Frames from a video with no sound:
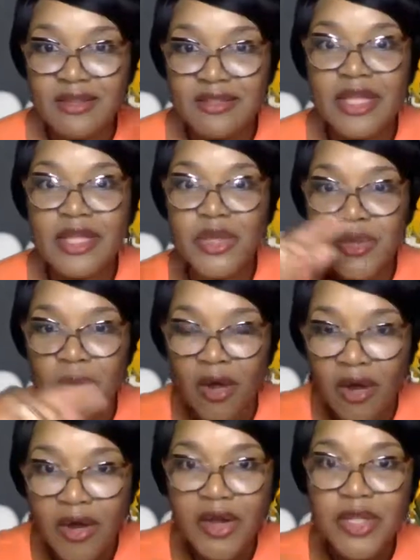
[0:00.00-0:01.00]
that you
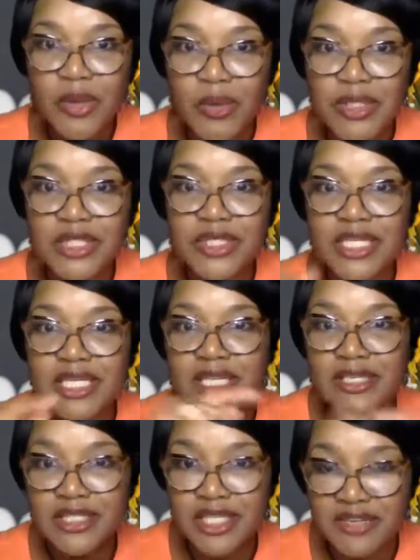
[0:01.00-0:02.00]
are going to need
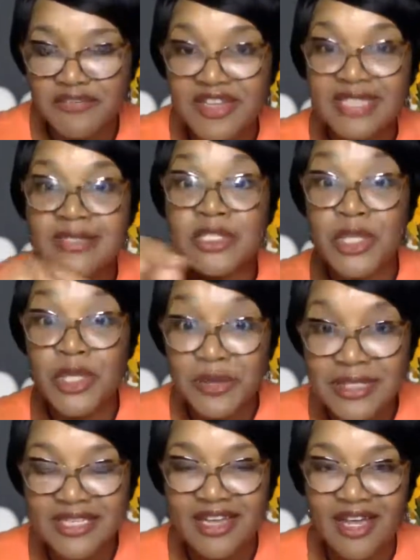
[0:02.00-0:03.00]
to invest your
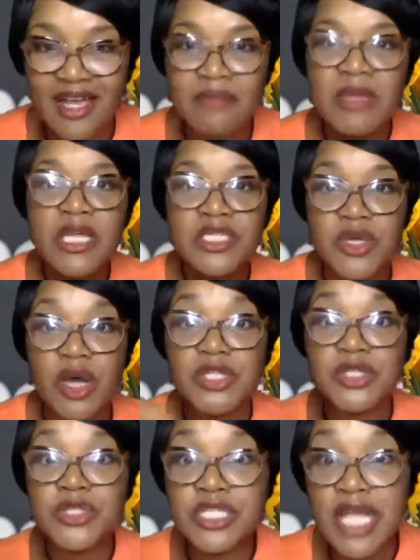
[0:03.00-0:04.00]
time to
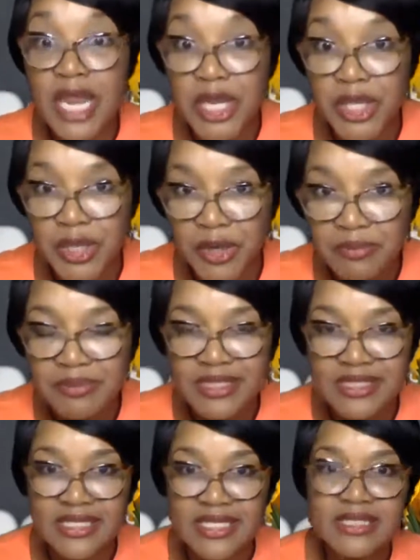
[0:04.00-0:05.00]
understand your
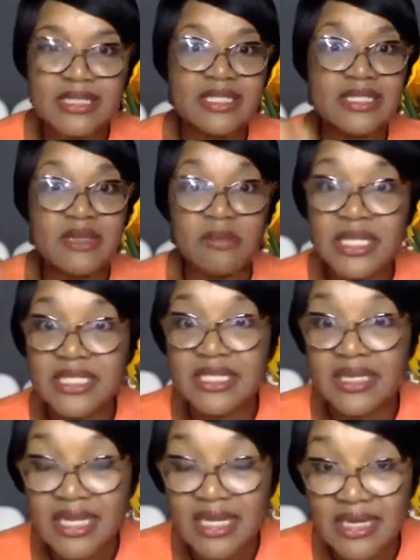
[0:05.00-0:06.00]
business because nobody's
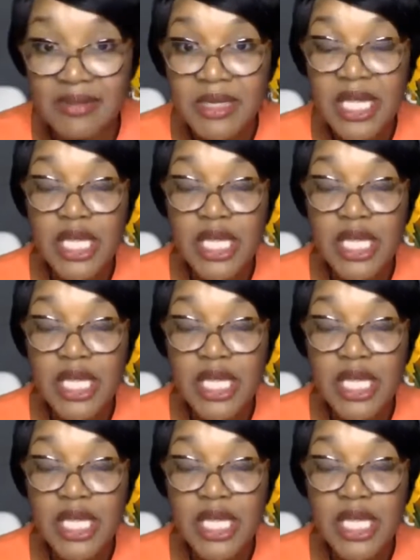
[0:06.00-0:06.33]
going to come